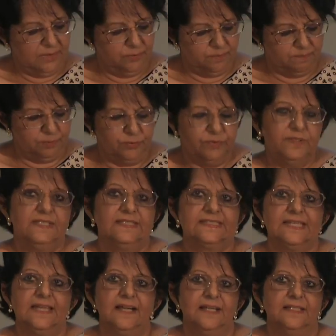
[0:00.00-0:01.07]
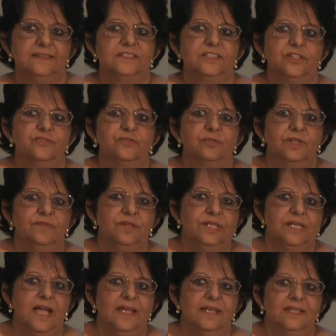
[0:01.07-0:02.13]
I would put these slides just to give you
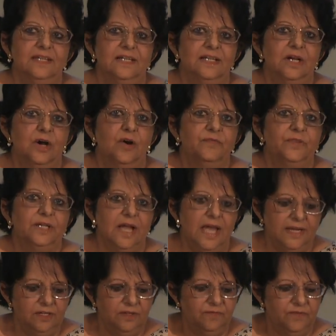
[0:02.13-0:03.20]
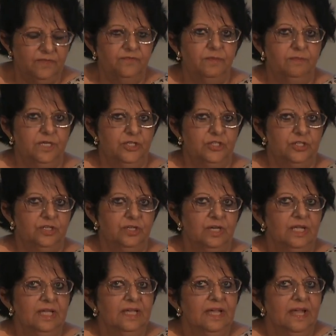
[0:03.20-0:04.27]
an idea of the kind of information
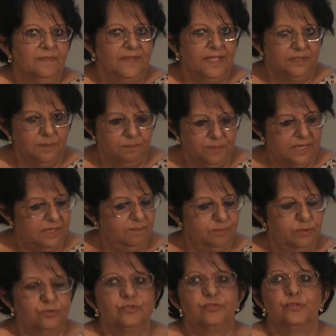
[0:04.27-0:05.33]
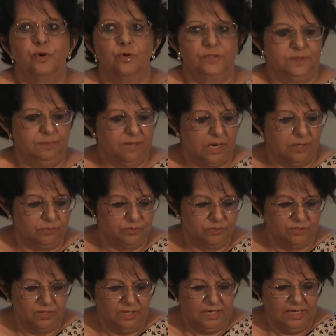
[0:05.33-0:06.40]
that the Periplus talks about
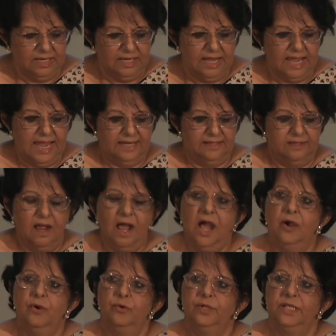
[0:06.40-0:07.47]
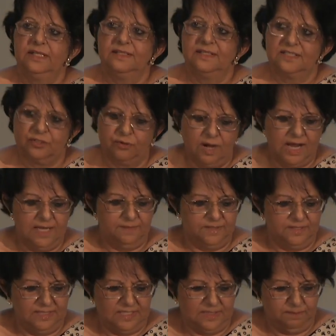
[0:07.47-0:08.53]
and how it
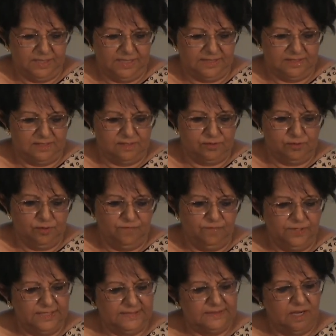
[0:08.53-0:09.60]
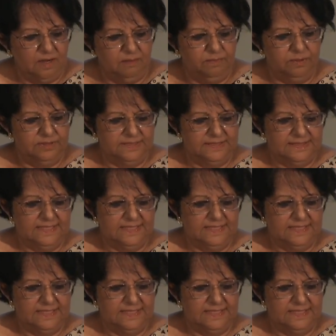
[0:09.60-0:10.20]
describes these places. So for example, it